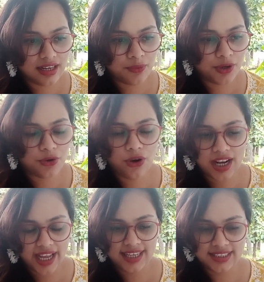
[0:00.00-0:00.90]
And we're
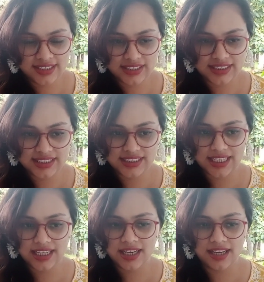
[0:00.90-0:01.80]
all islanders, it
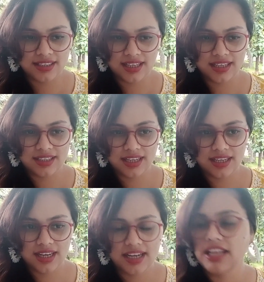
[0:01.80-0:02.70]
said.
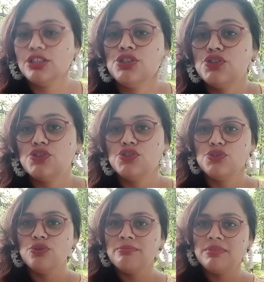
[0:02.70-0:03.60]
And I just
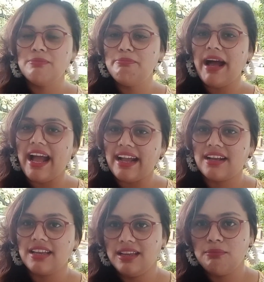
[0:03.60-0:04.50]
zoomed back
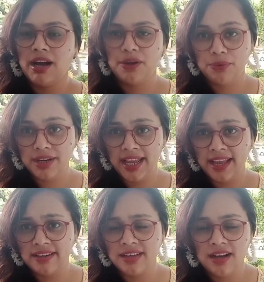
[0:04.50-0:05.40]
in my own
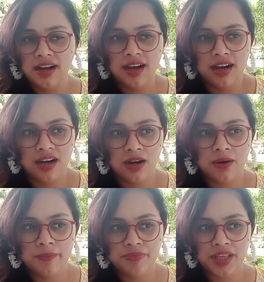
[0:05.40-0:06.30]
head,
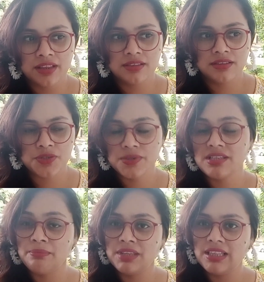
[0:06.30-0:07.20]
and this was
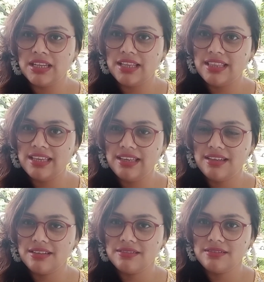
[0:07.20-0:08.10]
something that I think
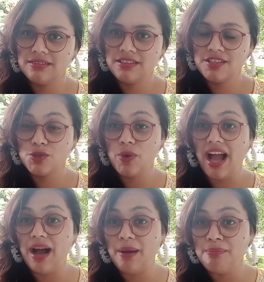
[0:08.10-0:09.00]
this is
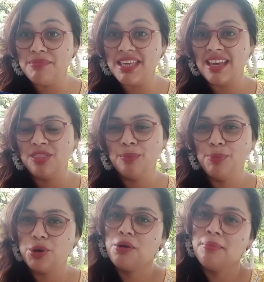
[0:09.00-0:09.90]
where me and the
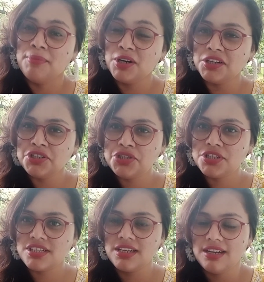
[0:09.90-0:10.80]
book
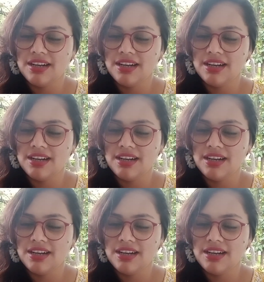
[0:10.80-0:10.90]
merged.